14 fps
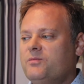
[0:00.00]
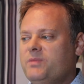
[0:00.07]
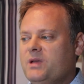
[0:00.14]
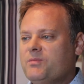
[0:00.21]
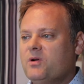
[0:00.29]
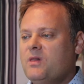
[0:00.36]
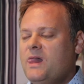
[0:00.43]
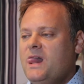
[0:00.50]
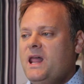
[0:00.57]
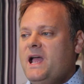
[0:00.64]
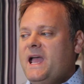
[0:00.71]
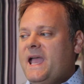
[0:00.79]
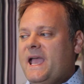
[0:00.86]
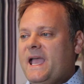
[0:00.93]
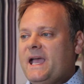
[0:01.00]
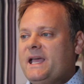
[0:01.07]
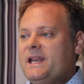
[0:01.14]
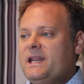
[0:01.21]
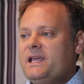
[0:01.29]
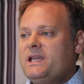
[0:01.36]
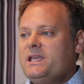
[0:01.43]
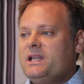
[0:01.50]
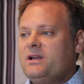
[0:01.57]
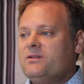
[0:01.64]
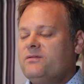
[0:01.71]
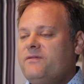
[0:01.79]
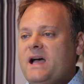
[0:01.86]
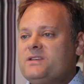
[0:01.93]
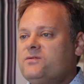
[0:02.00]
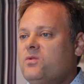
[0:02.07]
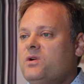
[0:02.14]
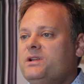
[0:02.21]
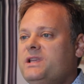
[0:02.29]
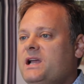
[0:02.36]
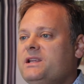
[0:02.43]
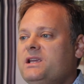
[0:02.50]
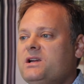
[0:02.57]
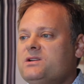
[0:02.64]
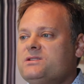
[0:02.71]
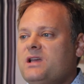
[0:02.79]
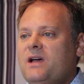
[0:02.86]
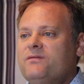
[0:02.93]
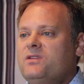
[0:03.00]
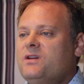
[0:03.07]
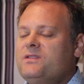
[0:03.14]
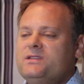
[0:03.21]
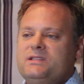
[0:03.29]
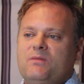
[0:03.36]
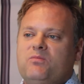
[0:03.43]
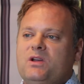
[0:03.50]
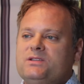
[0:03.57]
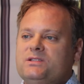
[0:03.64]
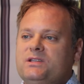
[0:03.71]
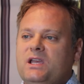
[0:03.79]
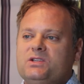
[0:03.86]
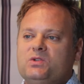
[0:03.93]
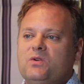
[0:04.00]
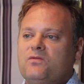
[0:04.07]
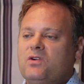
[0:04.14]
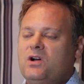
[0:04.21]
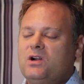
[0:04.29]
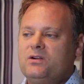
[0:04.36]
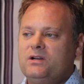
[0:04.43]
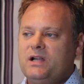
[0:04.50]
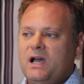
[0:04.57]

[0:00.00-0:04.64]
people. And fast forward 10 years, I've done the same presentation over 100